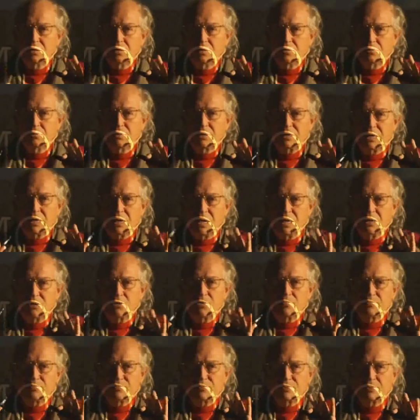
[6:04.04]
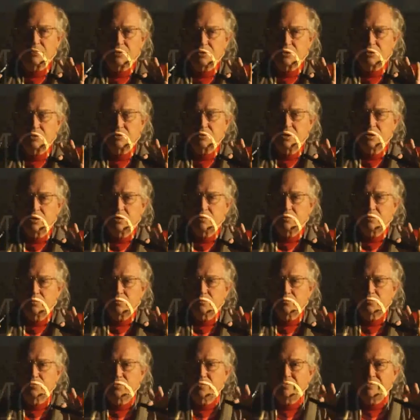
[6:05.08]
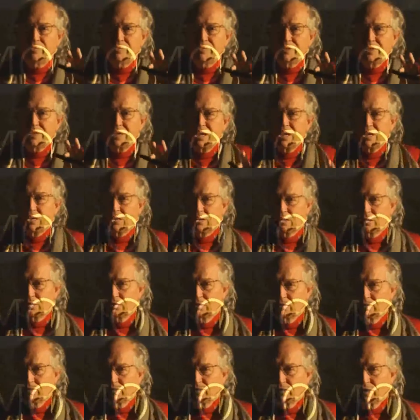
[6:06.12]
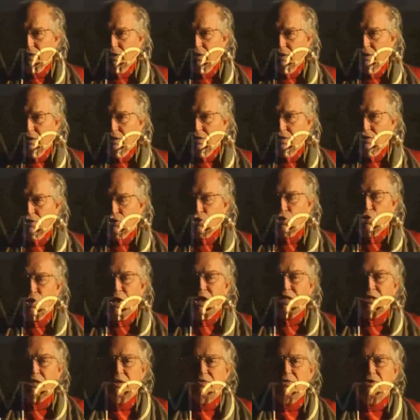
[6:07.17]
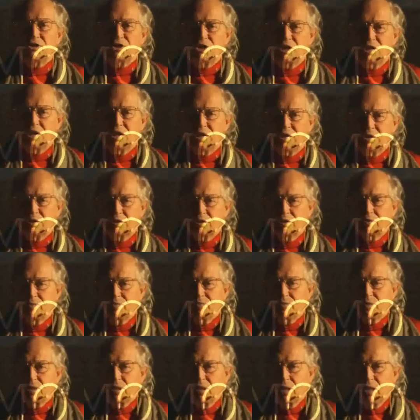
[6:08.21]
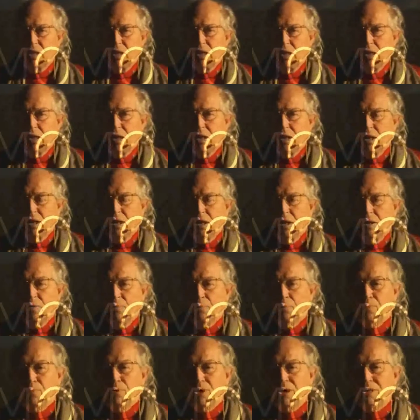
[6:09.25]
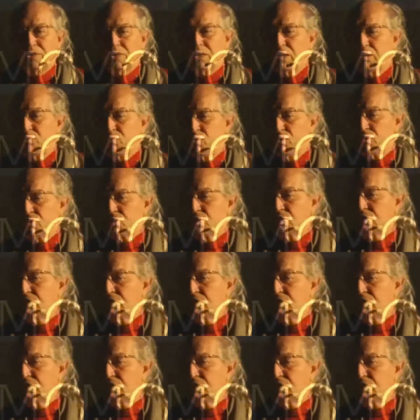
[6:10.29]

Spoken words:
but a kind of movement light. So artificial light. Practically what he